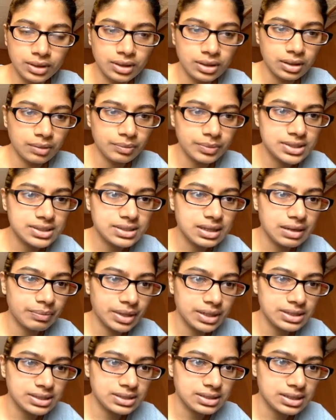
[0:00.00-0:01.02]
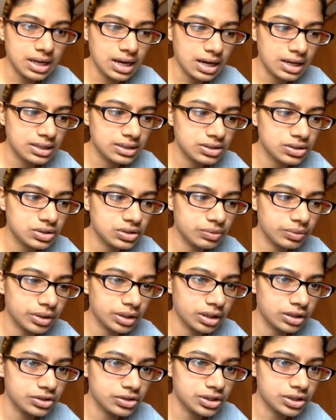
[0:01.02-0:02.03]
to set my size to
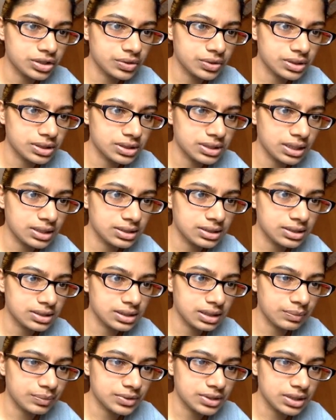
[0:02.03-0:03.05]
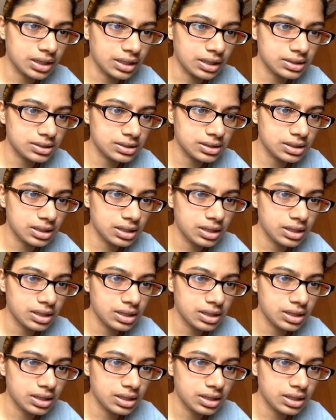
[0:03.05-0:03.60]
100 so it stays the same size.